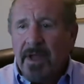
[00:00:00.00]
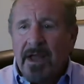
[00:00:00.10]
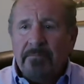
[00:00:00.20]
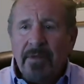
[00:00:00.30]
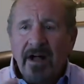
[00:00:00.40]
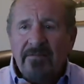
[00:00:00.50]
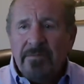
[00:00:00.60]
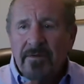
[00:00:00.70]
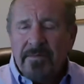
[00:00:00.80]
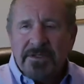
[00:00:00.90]
bowel
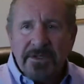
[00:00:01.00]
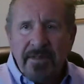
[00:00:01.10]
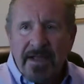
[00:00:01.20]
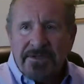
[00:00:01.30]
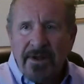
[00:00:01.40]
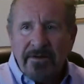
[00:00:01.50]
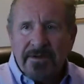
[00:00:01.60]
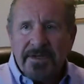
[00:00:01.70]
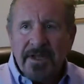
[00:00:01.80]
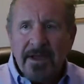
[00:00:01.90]
movements, and that started to
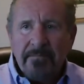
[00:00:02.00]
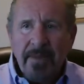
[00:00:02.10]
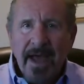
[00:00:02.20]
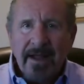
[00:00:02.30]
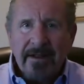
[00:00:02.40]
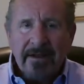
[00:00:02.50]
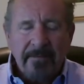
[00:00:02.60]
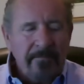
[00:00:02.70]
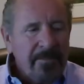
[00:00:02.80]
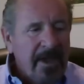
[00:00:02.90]
get back
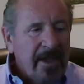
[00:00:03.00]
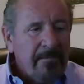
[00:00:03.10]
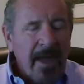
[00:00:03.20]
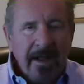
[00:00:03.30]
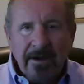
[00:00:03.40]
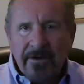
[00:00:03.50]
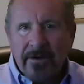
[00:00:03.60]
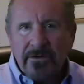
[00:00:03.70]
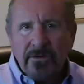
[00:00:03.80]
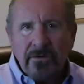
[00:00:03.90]
under
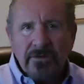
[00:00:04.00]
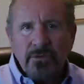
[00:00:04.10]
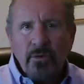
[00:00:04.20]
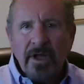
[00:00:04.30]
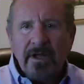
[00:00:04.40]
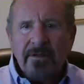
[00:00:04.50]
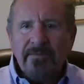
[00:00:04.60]
control as well.